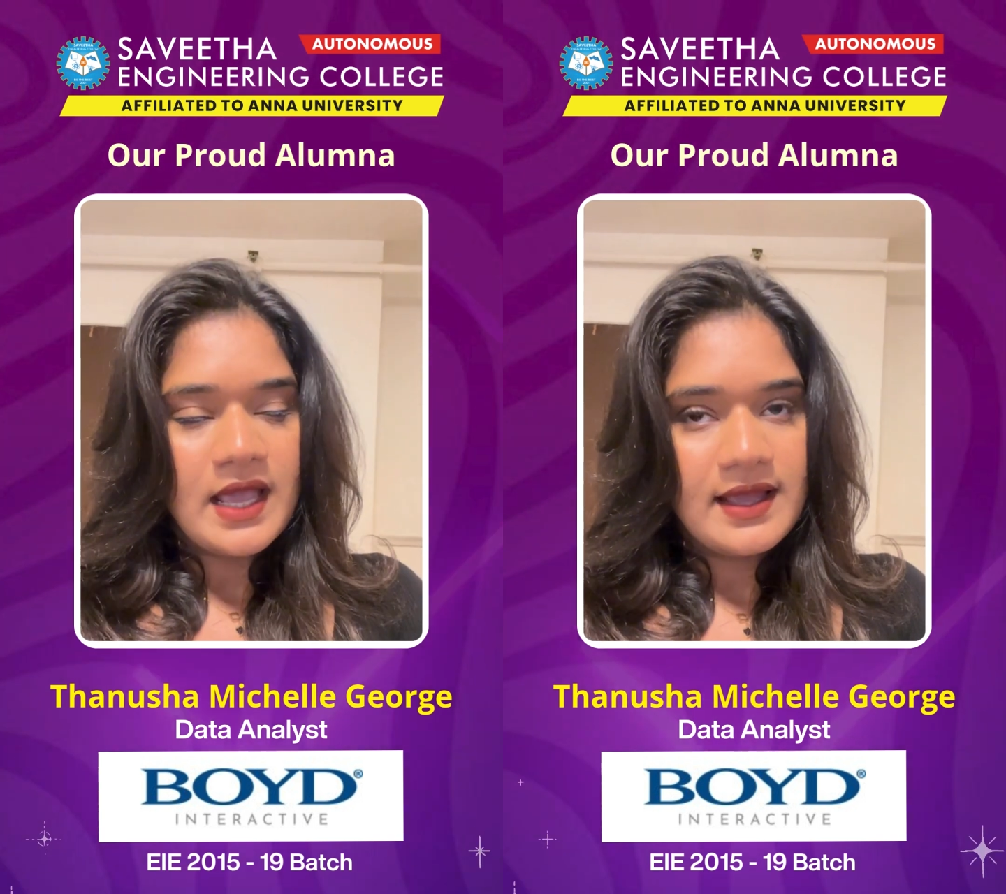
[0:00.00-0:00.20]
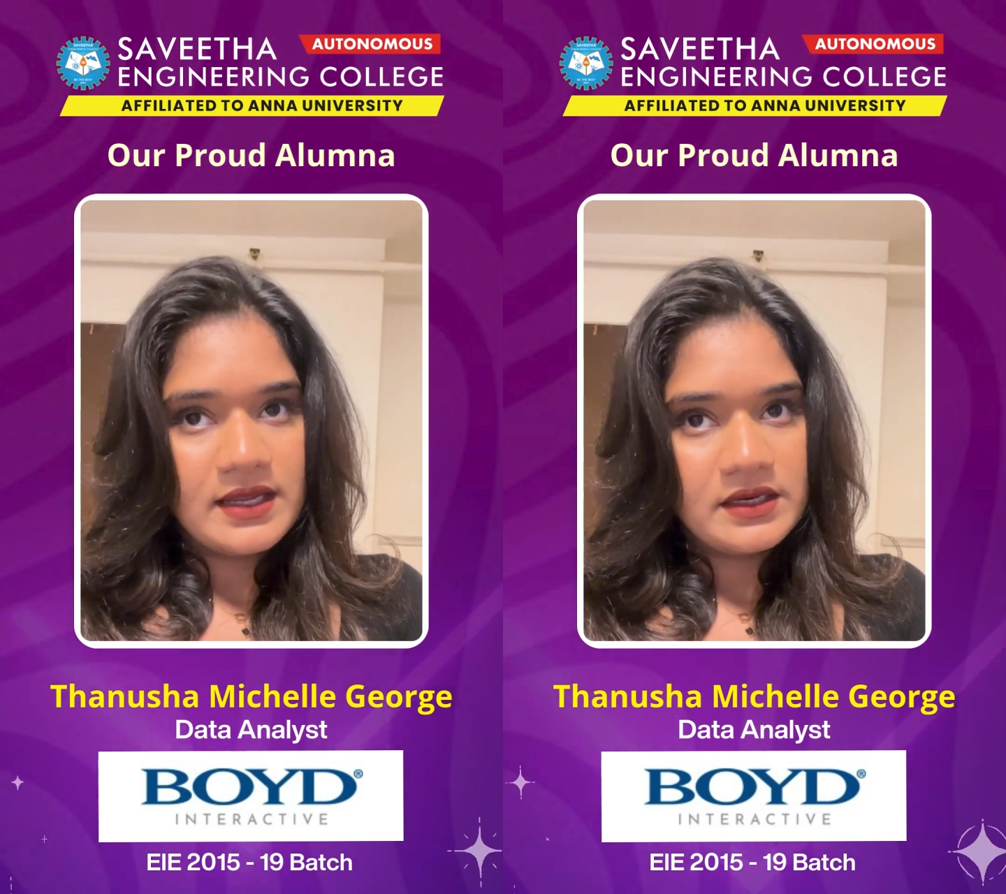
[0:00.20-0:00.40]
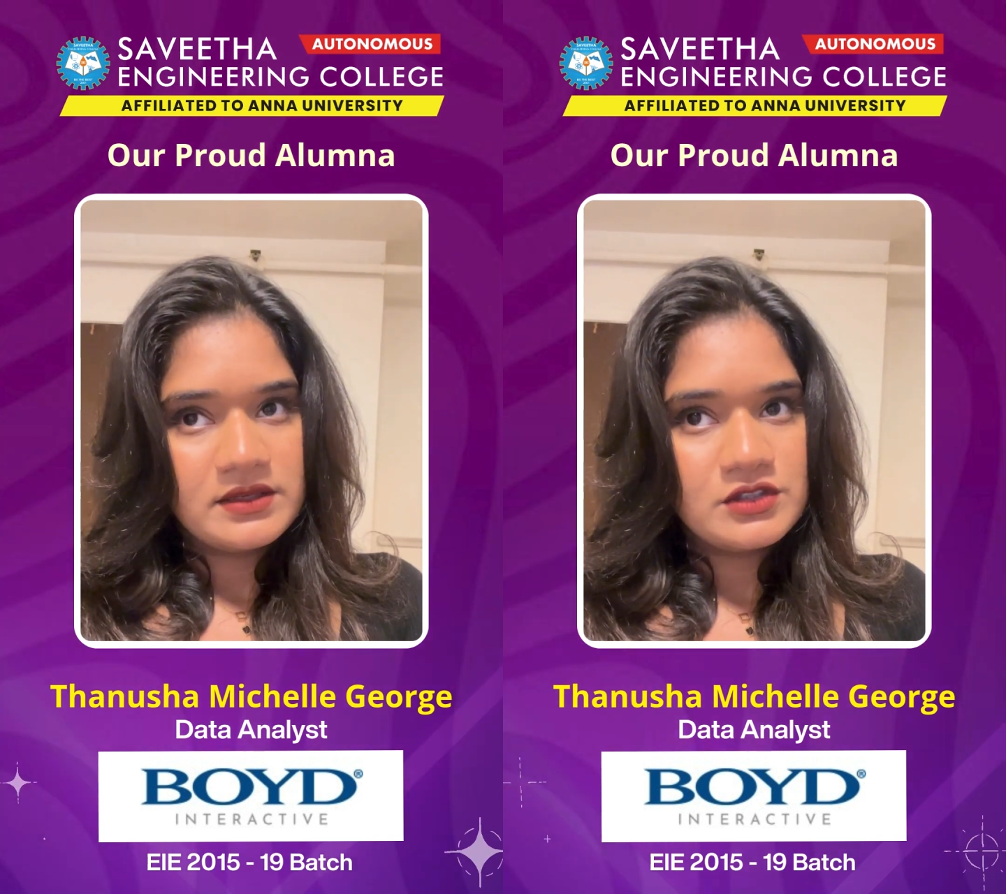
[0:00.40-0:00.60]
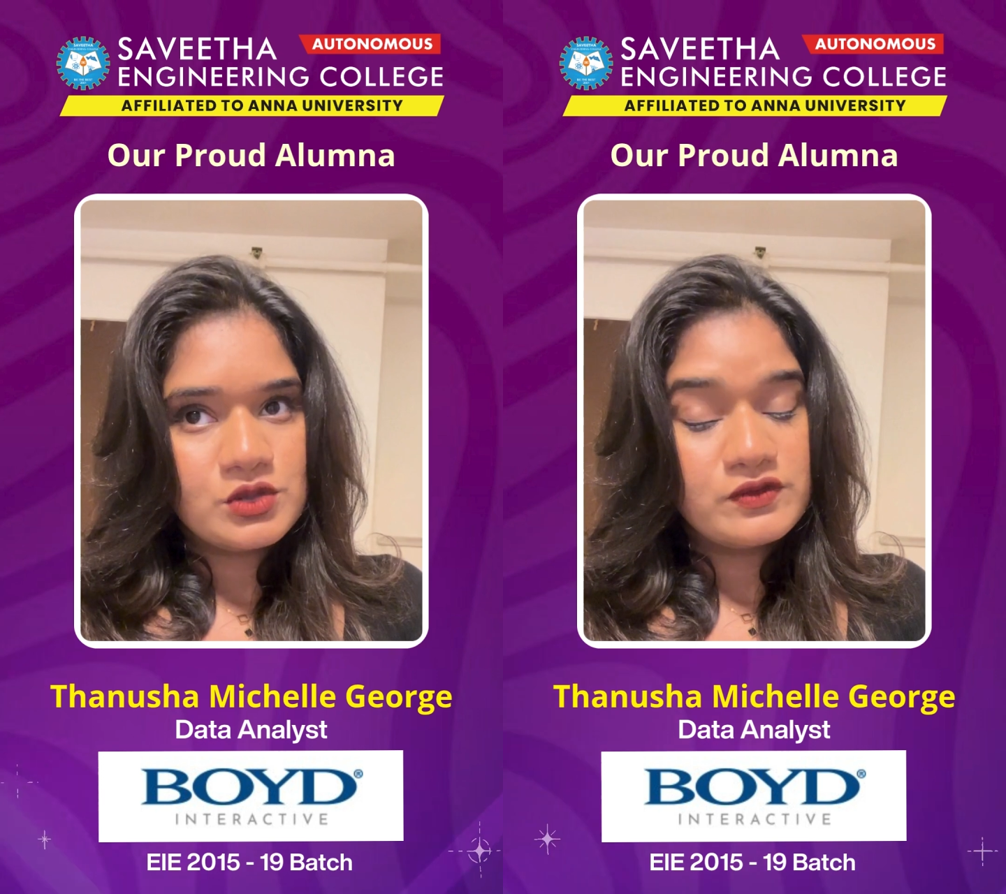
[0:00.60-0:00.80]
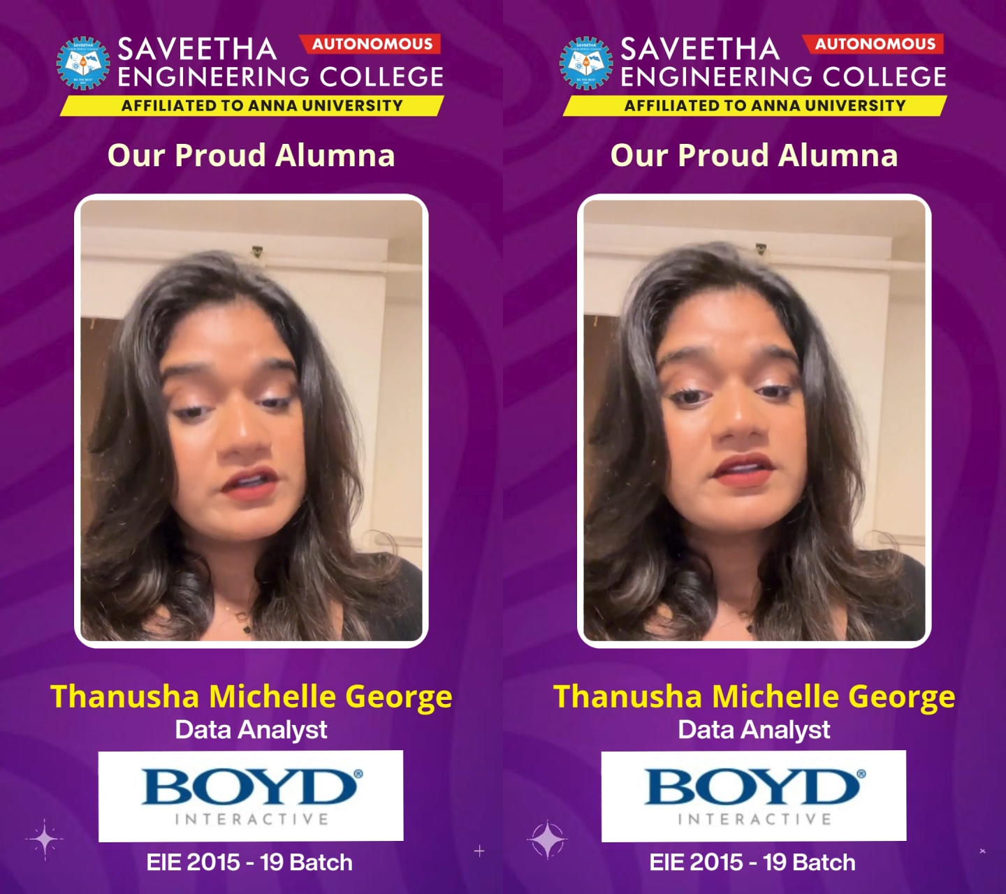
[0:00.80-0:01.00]
and
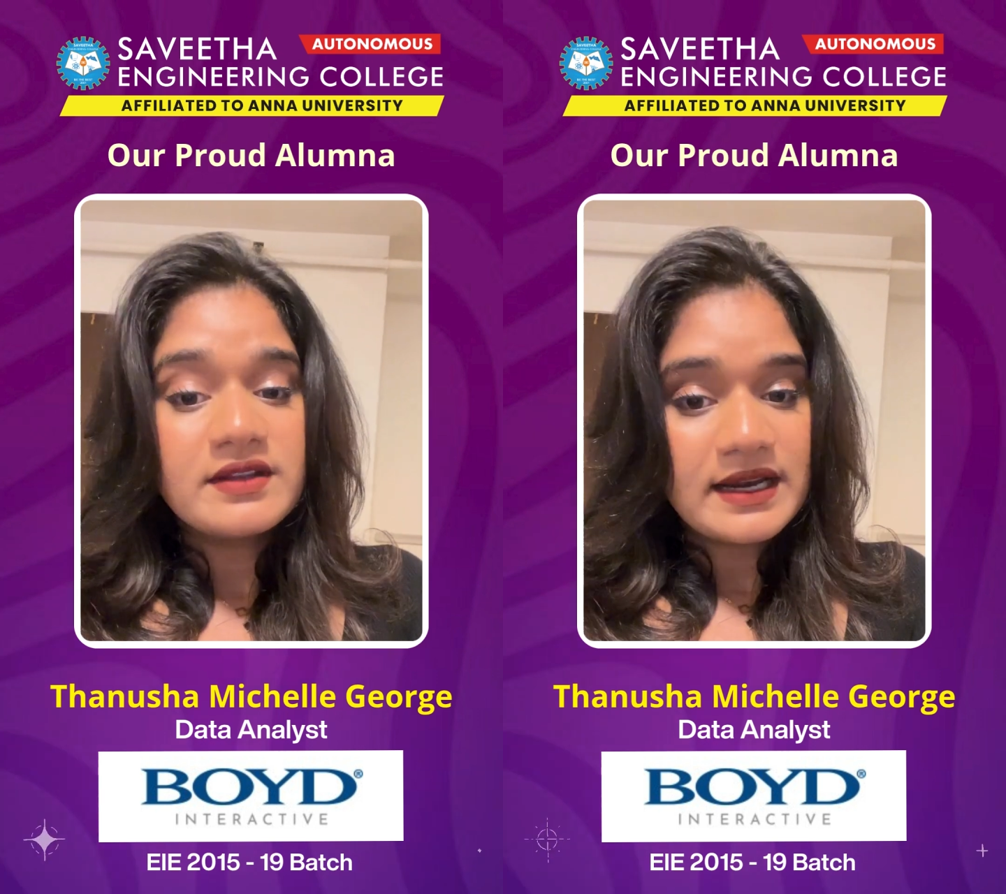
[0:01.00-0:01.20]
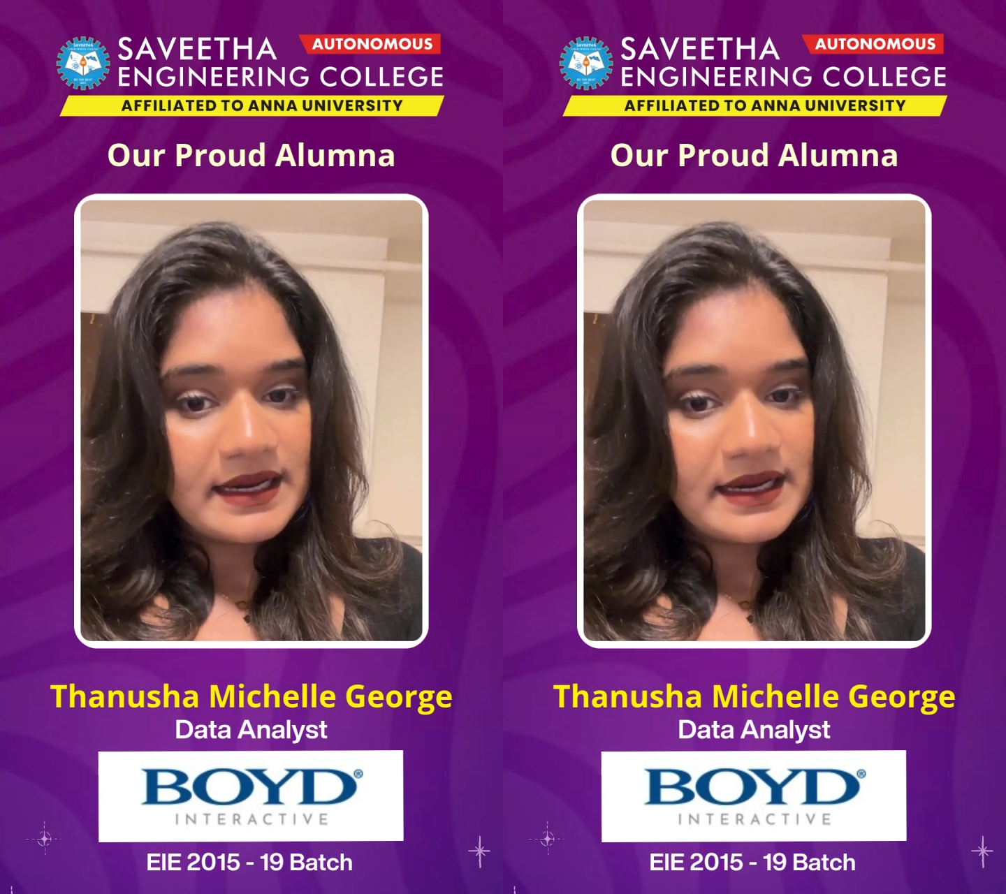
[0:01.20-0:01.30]
to further